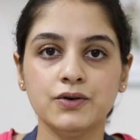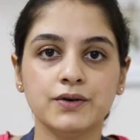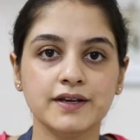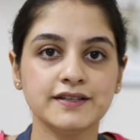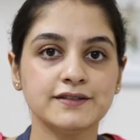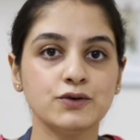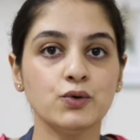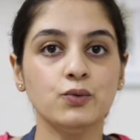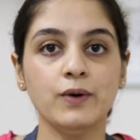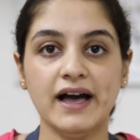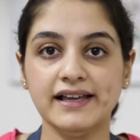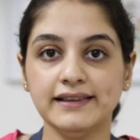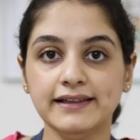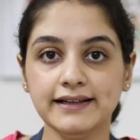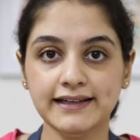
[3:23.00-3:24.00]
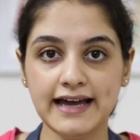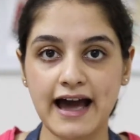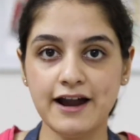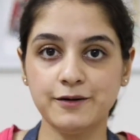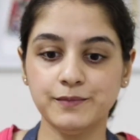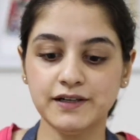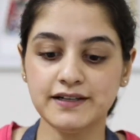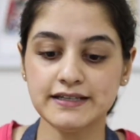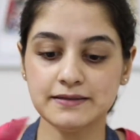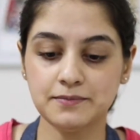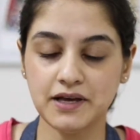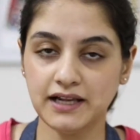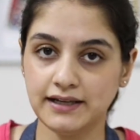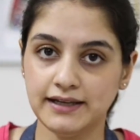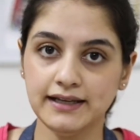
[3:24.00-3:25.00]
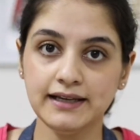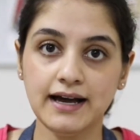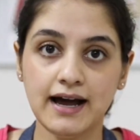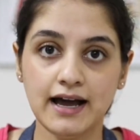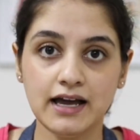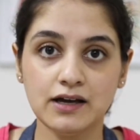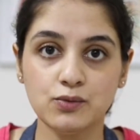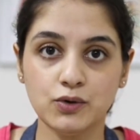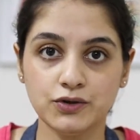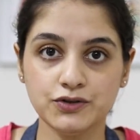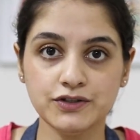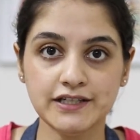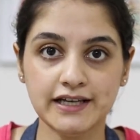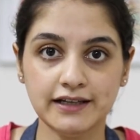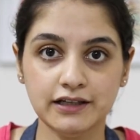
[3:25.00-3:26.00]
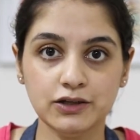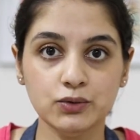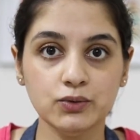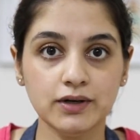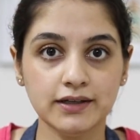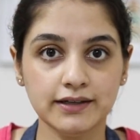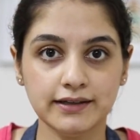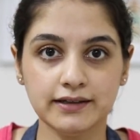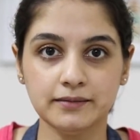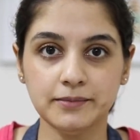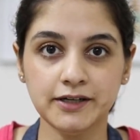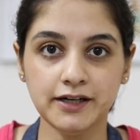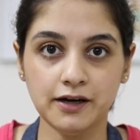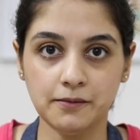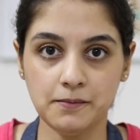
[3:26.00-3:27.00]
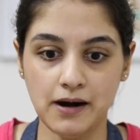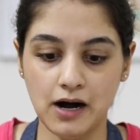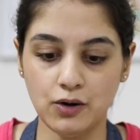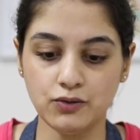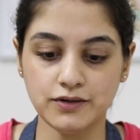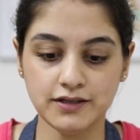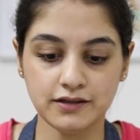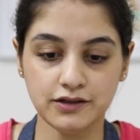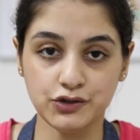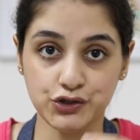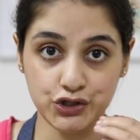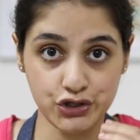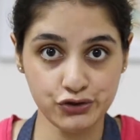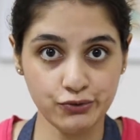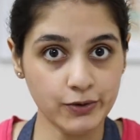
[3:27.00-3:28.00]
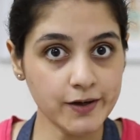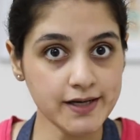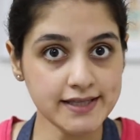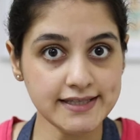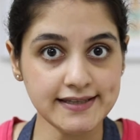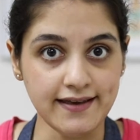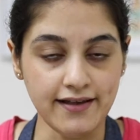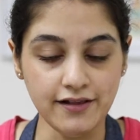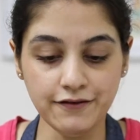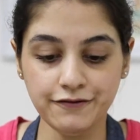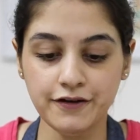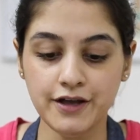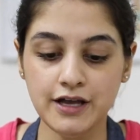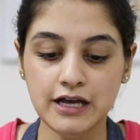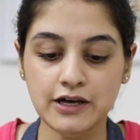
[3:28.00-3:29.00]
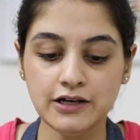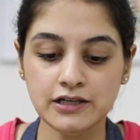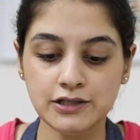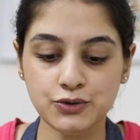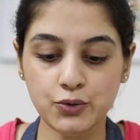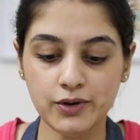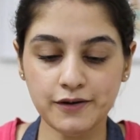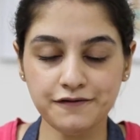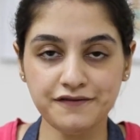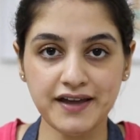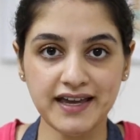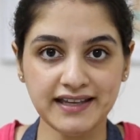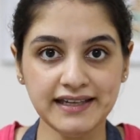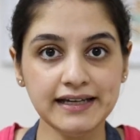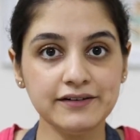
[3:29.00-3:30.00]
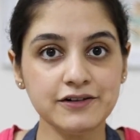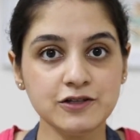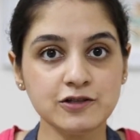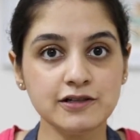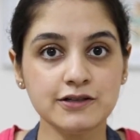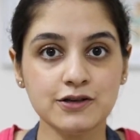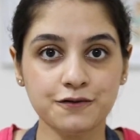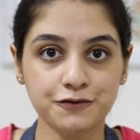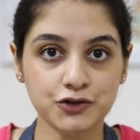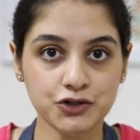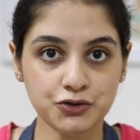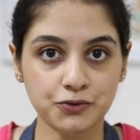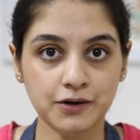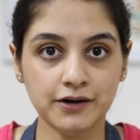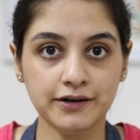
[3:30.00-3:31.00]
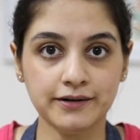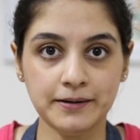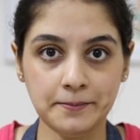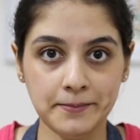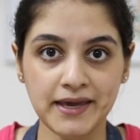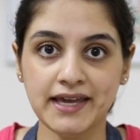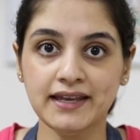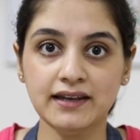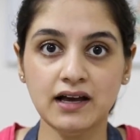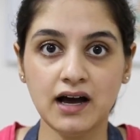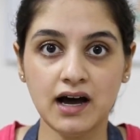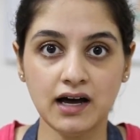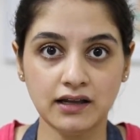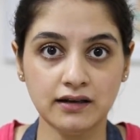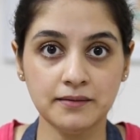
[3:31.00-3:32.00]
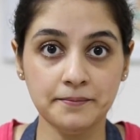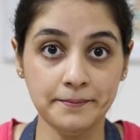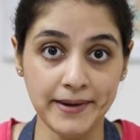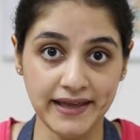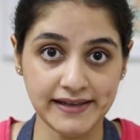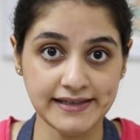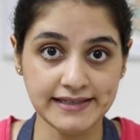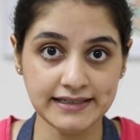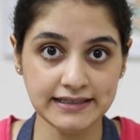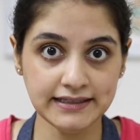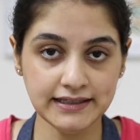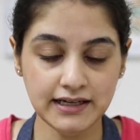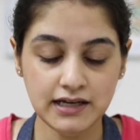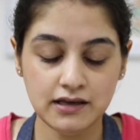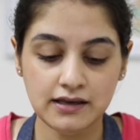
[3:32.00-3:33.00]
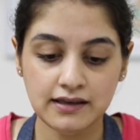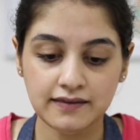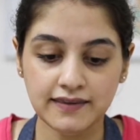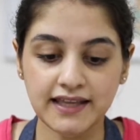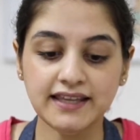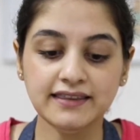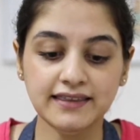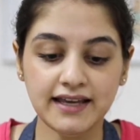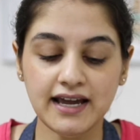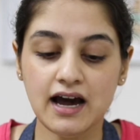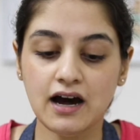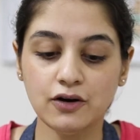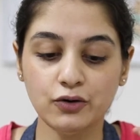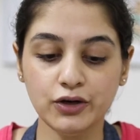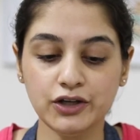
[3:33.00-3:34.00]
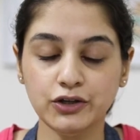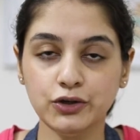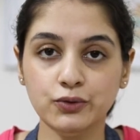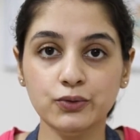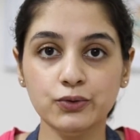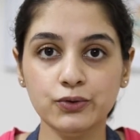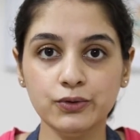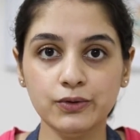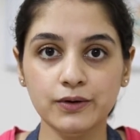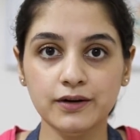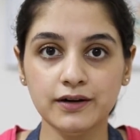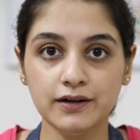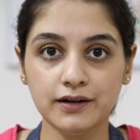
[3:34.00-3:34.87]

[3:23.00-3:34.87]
Okay, so while the caramel is melting, I want to tell you a little bit about the sugar itself. So if any crystals of your sugar remain unmelted, then they are going to